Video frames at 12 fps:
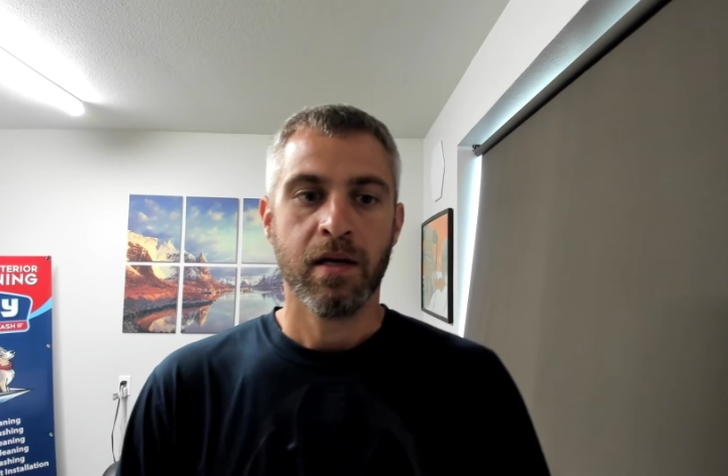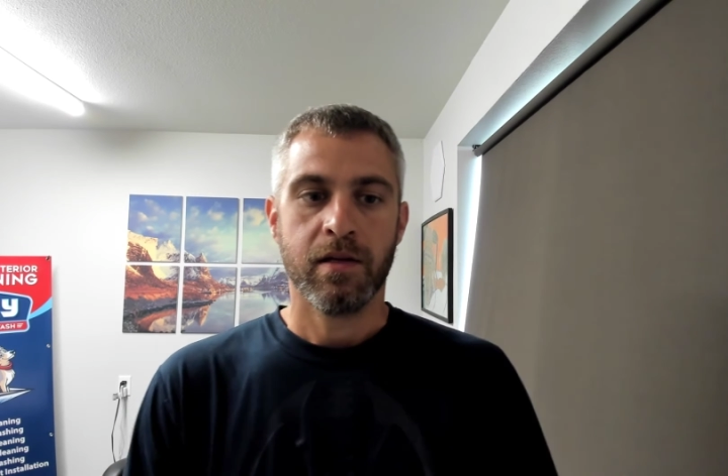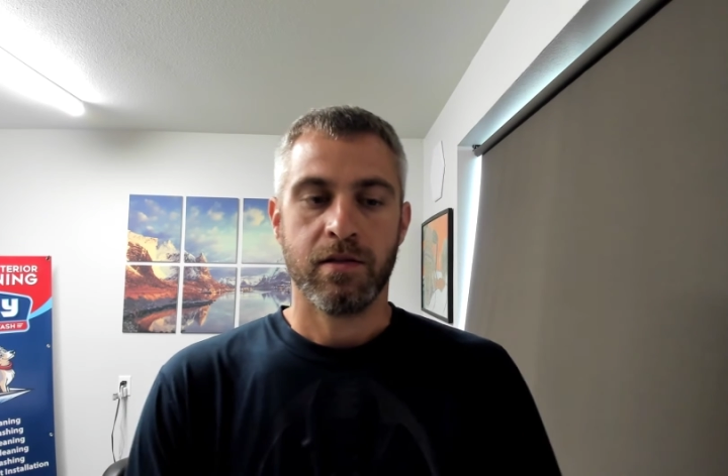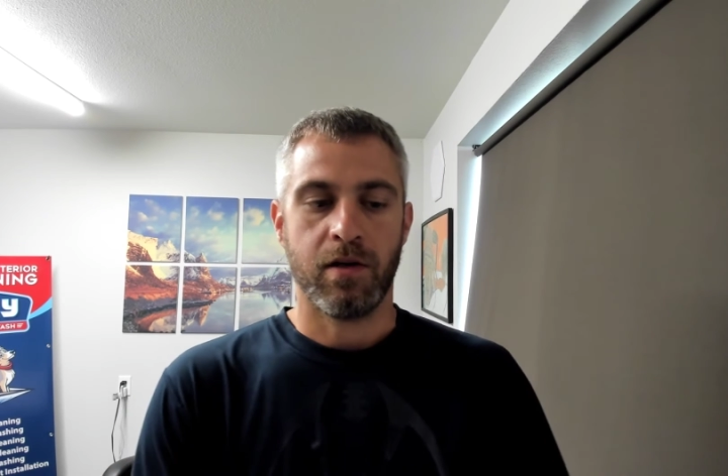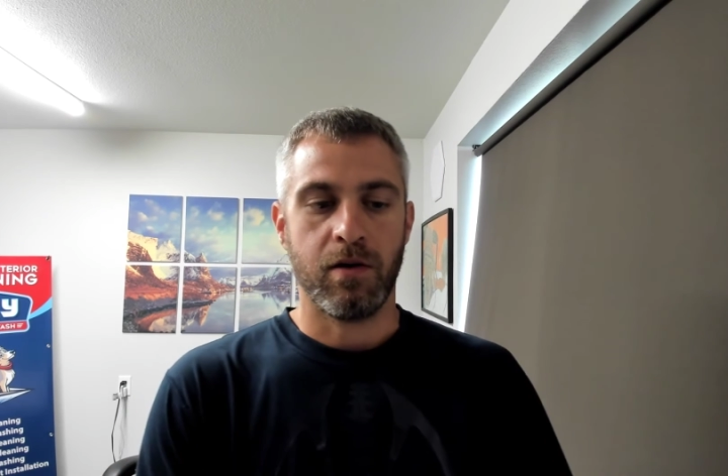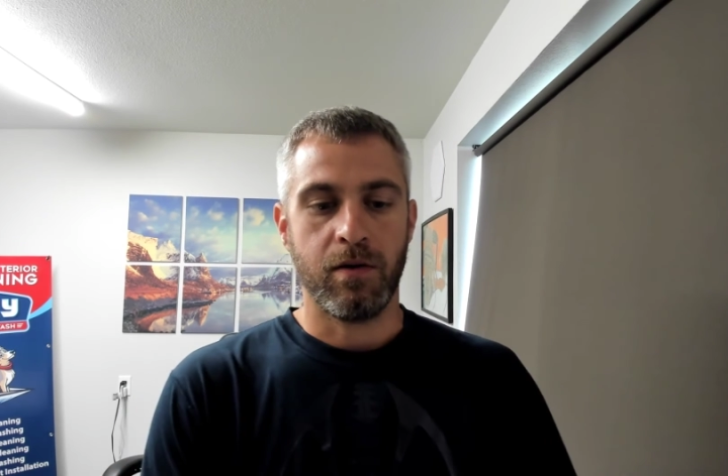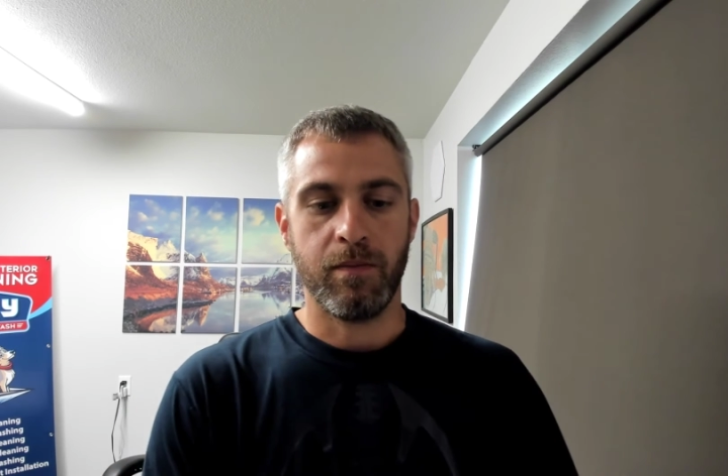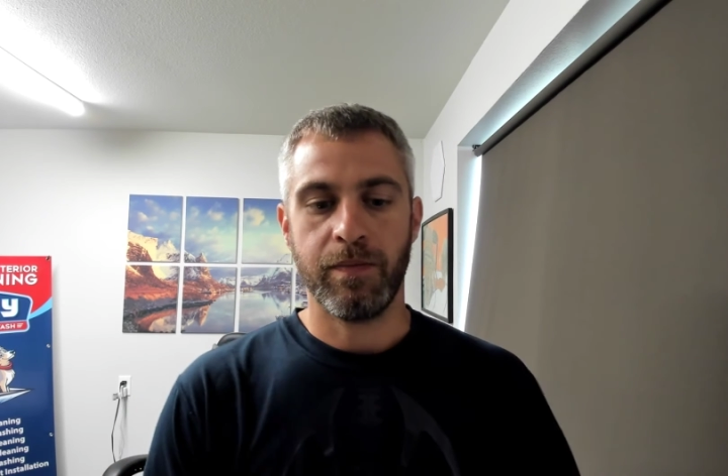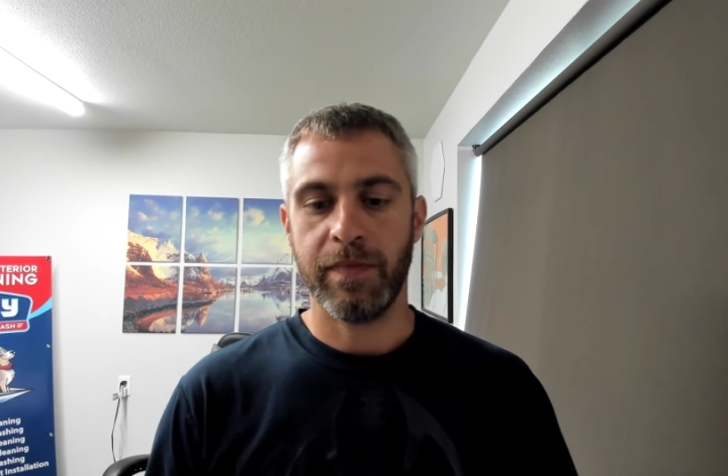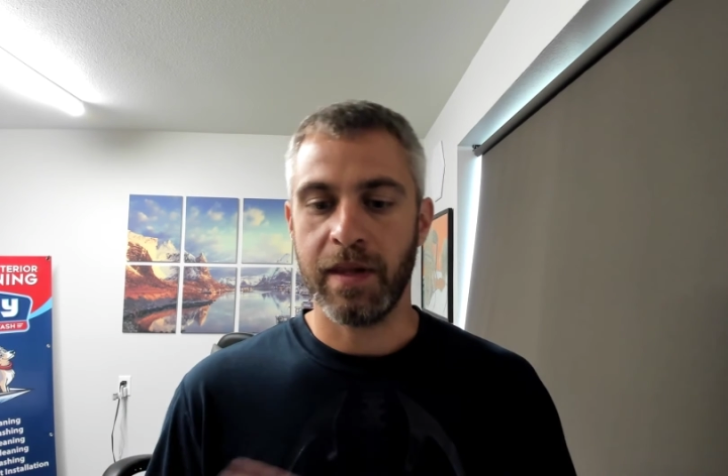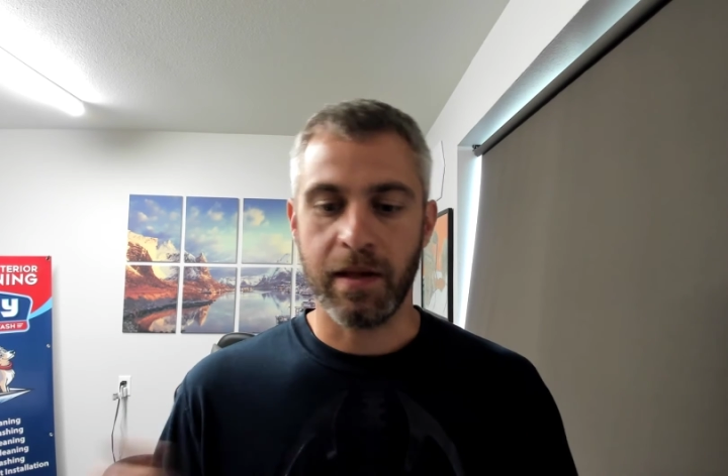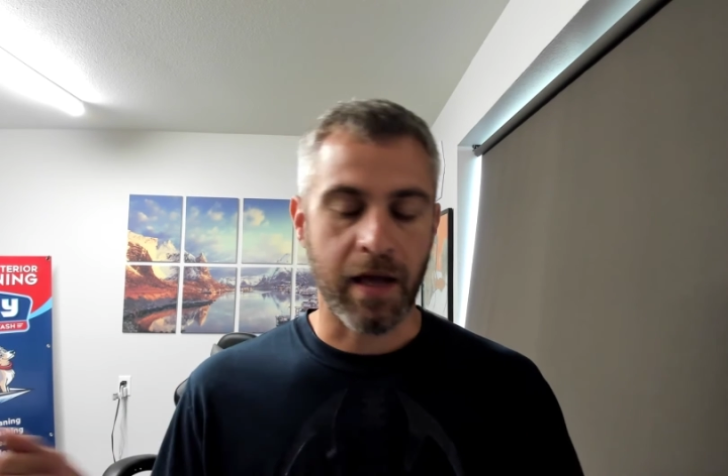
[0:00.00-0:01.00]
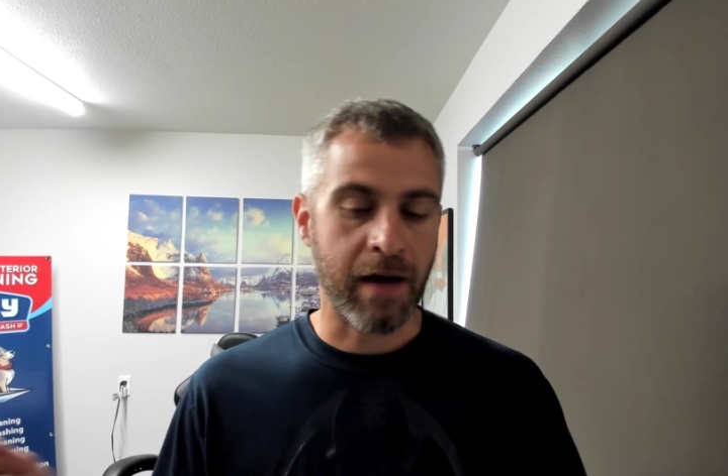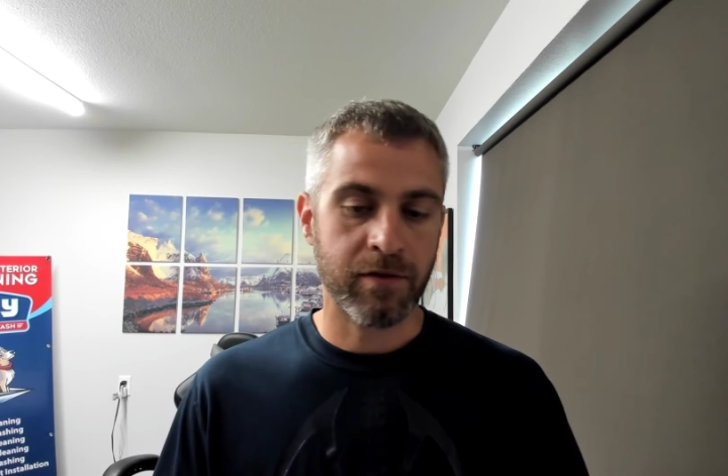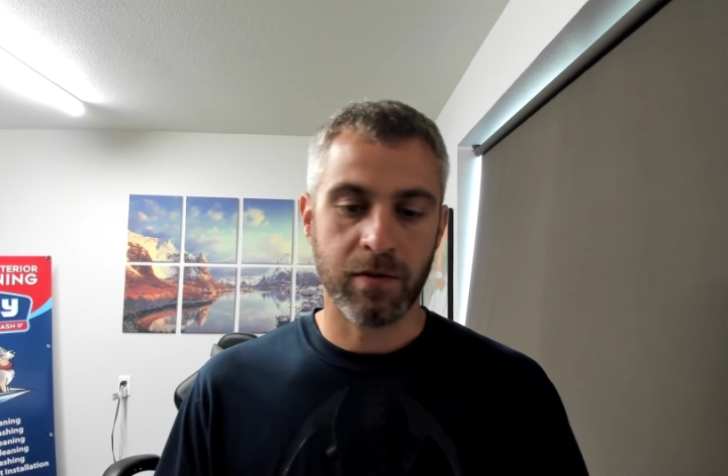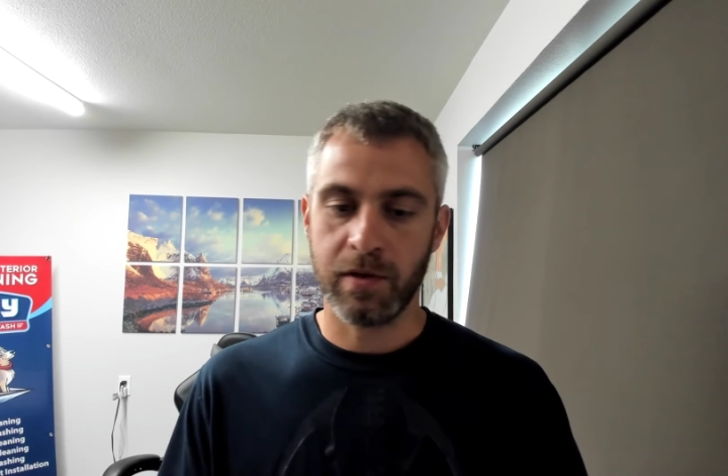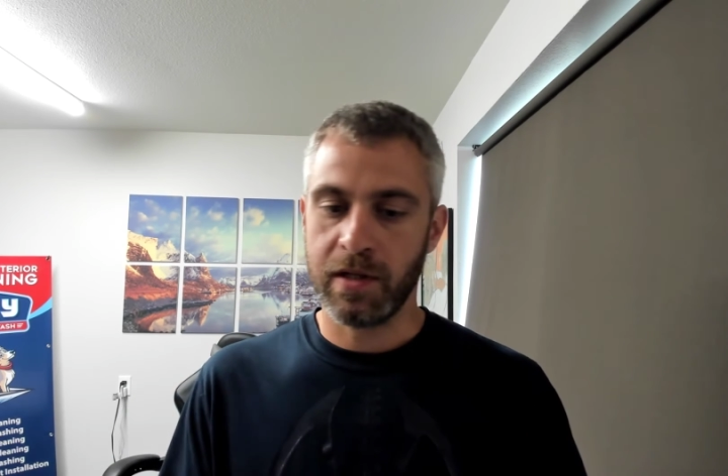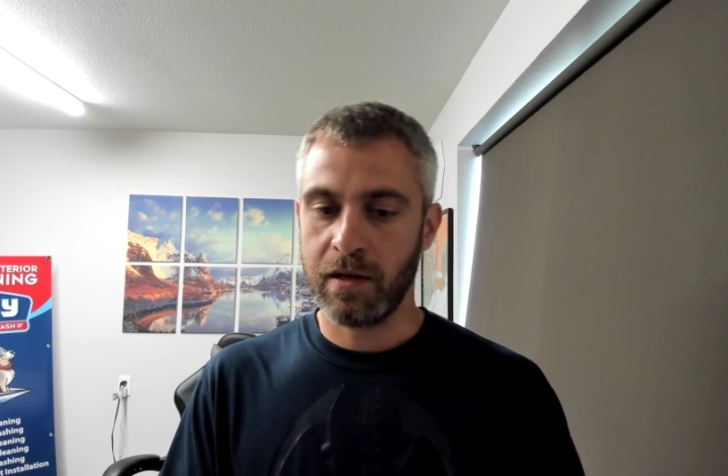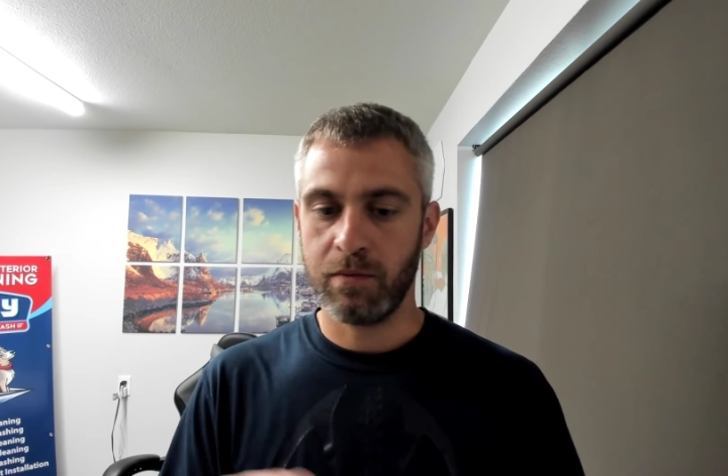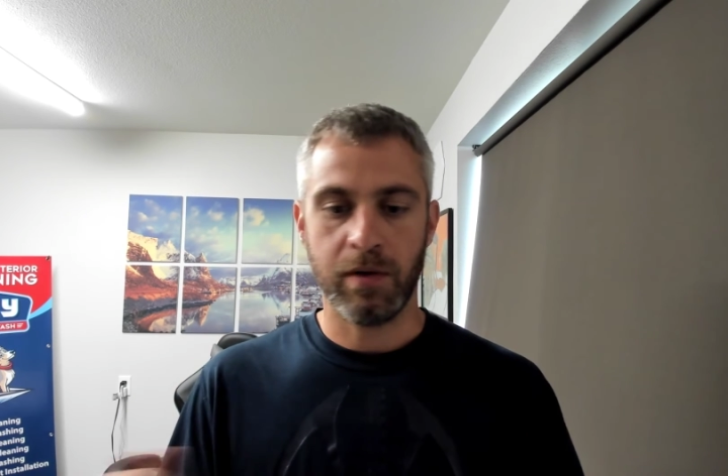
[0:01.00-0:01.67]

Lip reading: So after we're done,